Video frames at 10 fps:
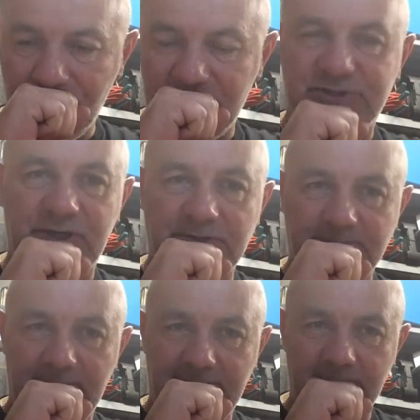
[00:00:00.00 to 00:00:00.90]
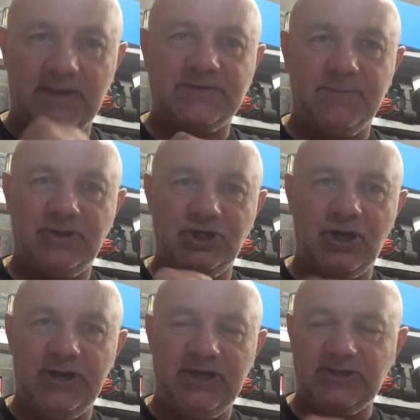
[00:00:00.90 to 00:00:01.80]
Excuse me, that's me
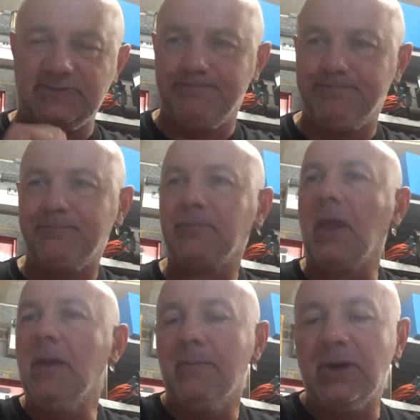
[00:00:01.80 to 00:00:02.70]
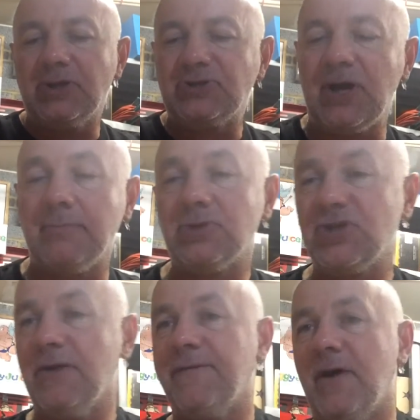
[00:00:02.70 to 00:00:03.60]
Chinese. But
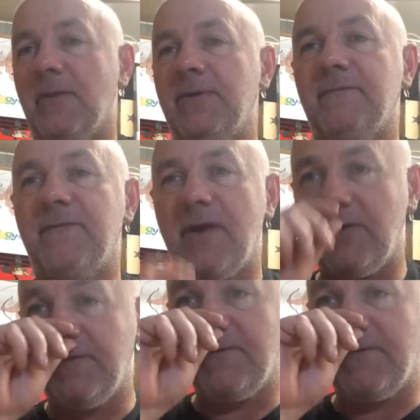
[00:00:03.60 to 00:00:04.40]
so far I've been very,